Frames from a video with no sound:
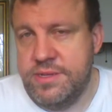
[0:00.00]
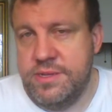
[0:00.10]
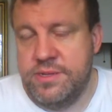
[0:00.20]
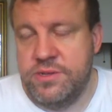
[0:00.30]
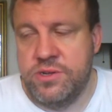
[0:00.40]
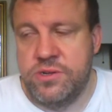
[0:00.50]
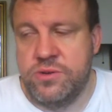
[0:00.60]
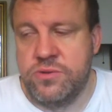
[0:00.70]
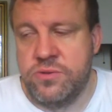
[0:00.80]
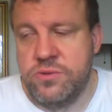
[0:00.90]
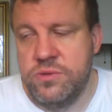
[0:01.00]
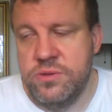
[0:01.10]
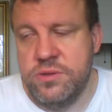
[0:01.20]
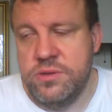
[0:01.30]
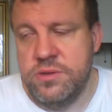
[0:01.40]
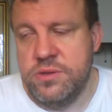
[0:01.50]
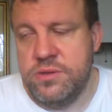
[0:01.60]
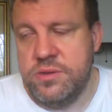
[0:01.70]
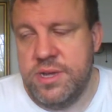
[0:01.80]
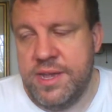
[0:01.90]
So,
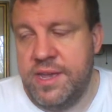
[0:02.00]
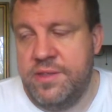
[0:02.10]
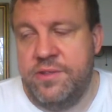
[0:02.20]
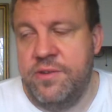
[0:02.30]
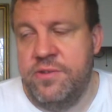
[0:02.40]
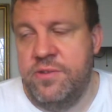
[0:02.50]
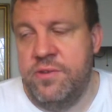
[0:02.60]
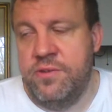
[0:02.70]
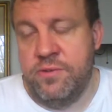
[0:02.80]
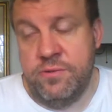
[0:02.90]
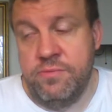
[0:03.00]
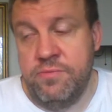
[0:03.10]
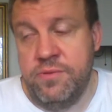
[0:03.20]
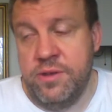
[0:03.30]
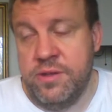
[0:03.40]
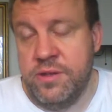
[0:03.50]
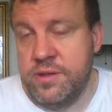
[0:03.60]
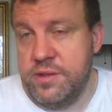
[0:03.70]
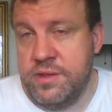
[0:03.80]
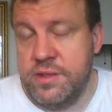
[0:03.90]
I guess there's not
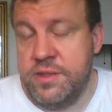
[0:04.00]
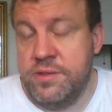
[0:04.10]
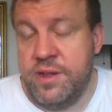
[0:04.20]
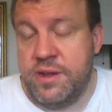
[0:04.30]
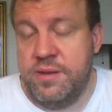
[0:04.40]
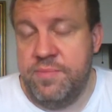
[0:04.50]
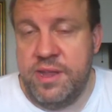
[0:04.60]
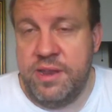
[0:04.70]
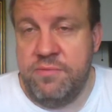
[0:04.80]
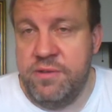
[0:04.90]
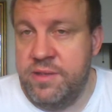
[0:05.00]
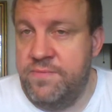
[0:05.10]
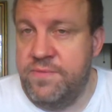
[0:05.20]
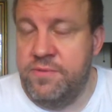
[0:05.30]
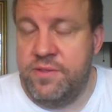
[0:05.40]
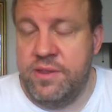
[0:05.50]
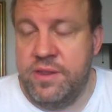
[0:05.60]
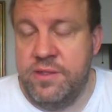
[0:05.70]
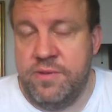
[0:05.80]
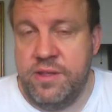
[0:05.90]
going to be any real influence in
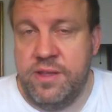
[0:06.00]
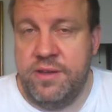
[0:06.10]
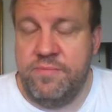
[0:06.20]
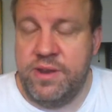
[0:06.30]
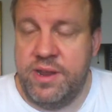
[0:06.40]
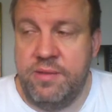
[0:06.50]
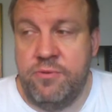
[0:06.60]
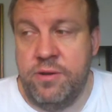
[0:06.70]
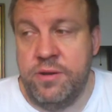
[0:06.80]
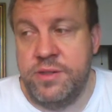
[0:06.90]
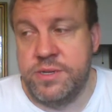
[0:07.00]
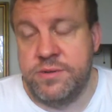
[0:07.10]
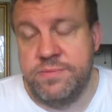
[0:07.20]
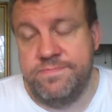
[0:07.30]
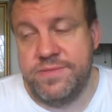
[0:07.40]
the Israeli government anymore. So,